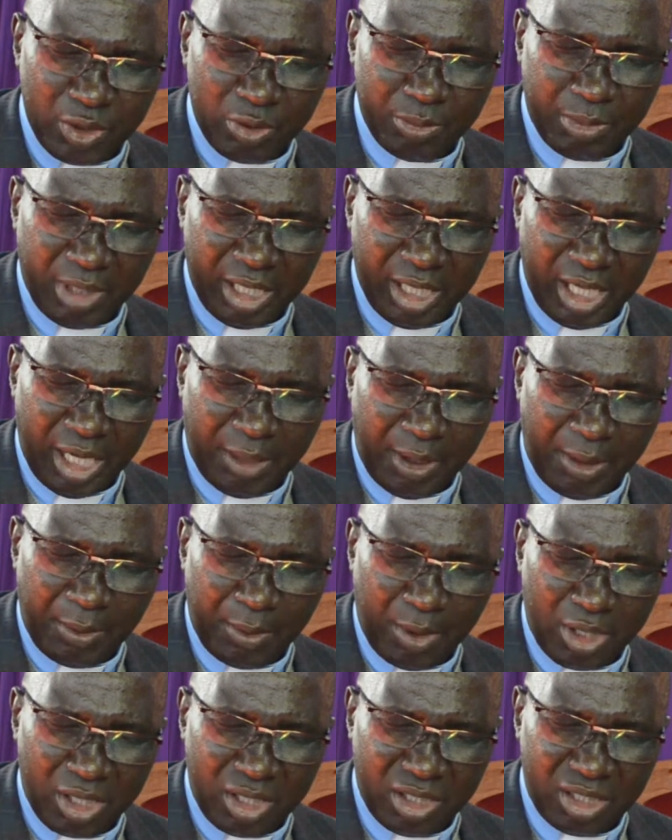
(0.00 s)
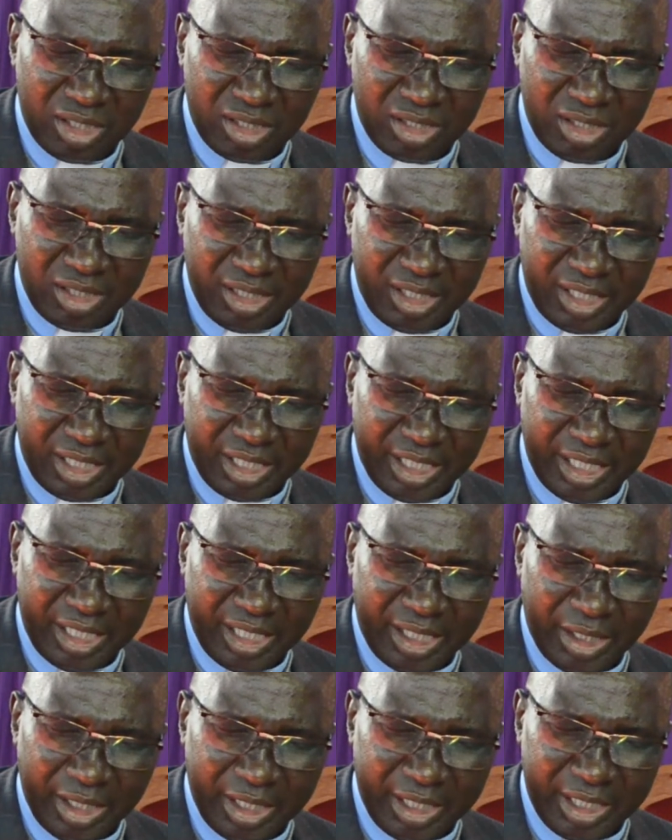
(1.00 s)
you by our walk
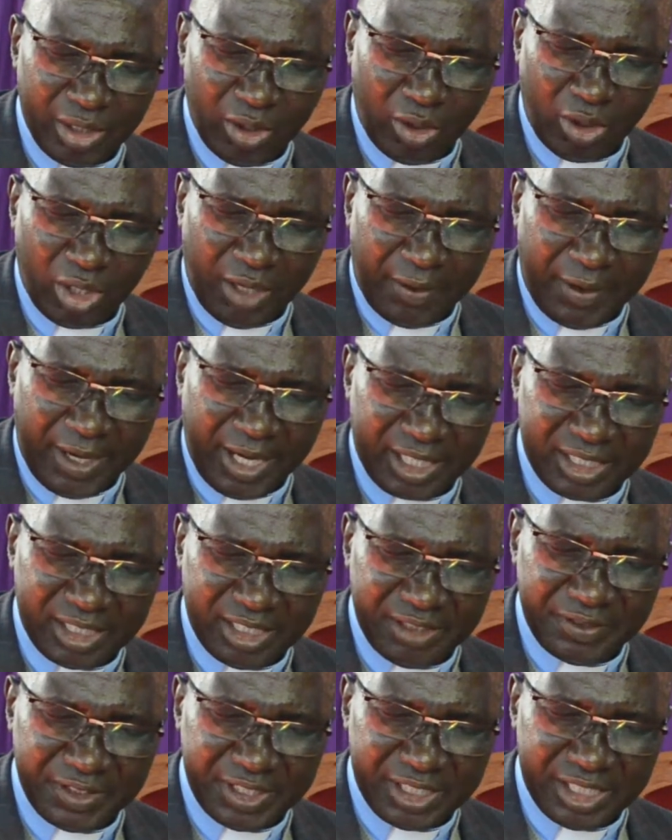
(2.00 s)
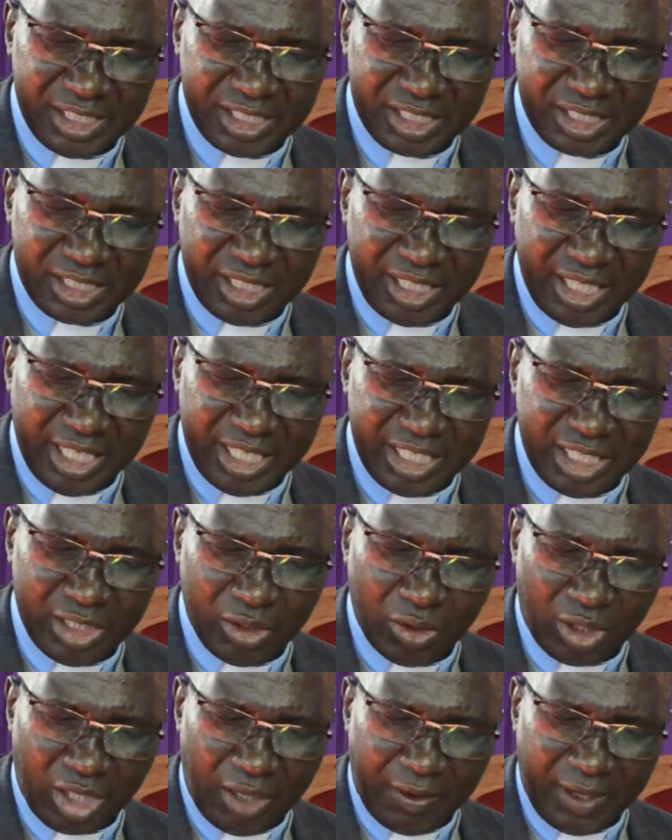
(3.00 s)
and in all our activities and in
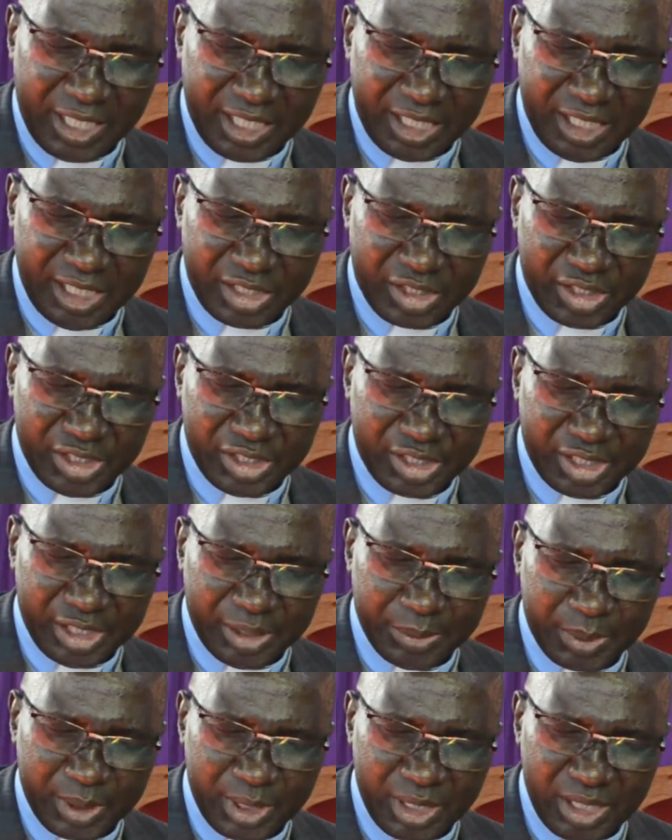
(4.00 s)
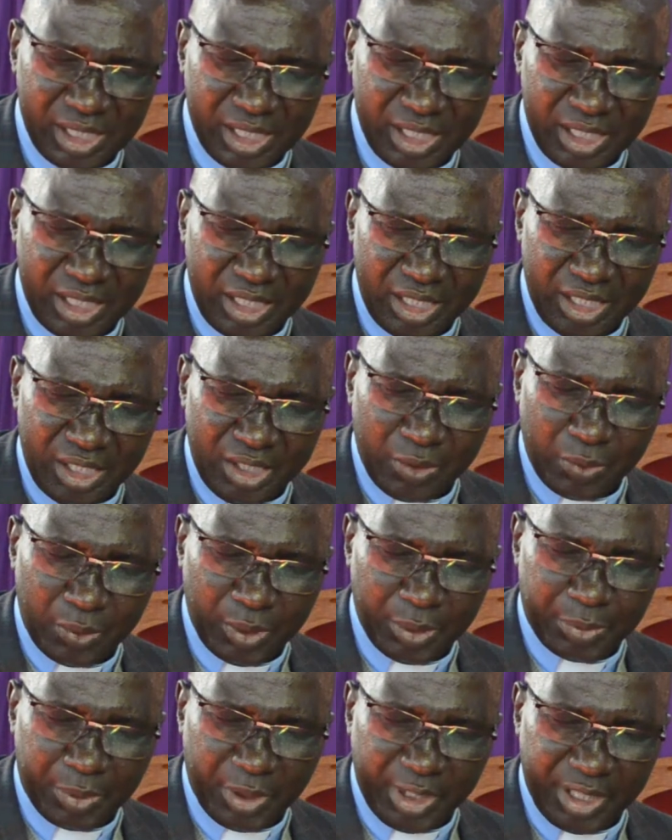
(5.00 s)
all our relationships.
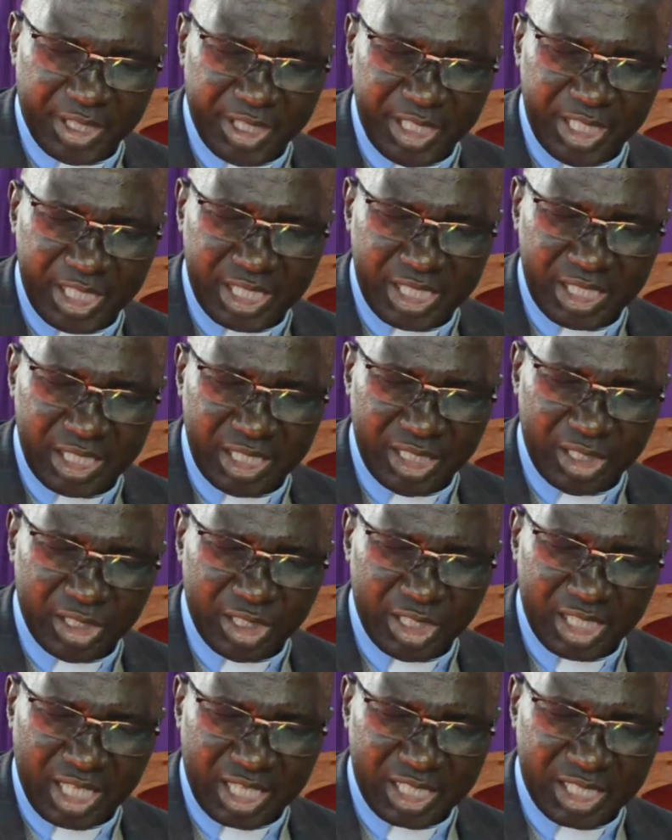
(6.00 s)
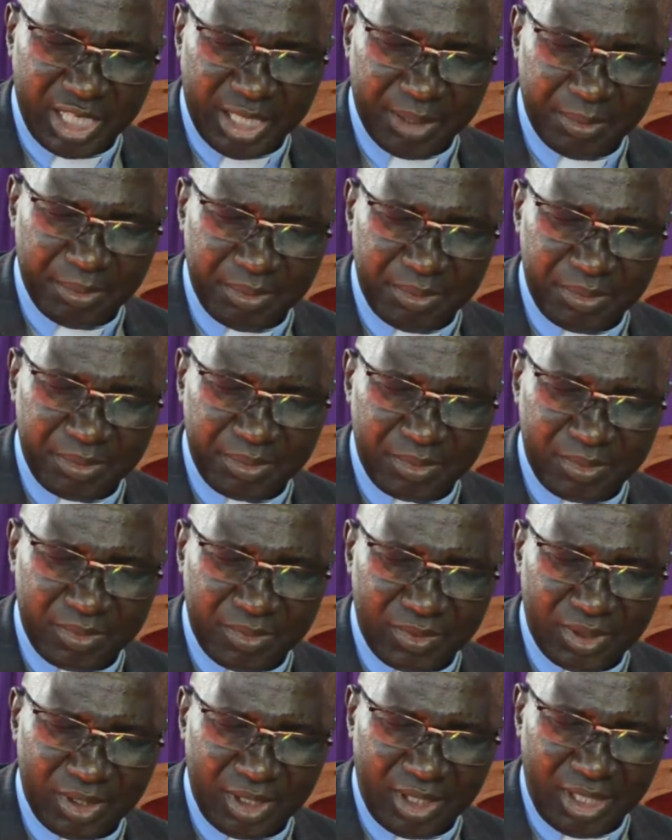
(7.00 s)
We pray this in Jesus' name.
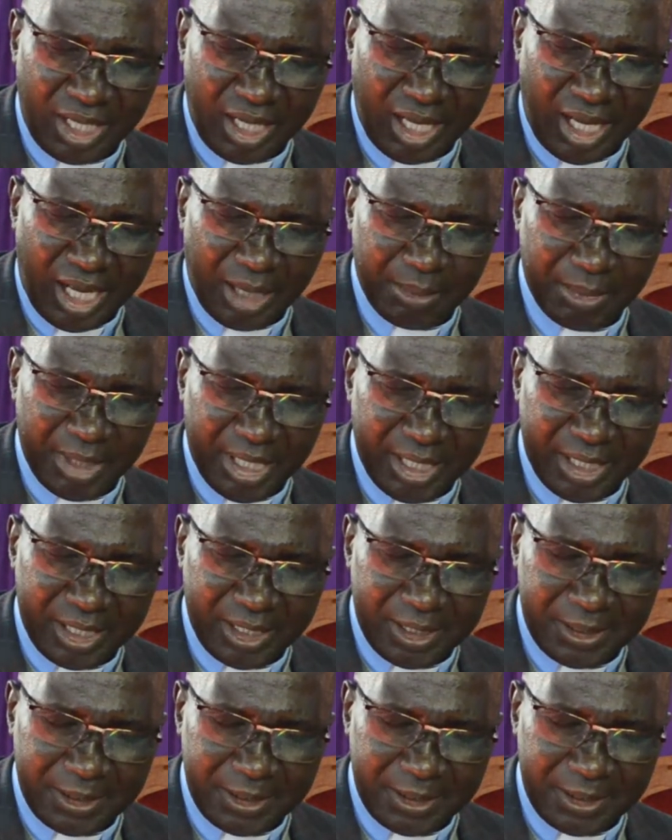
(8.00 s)
Amen.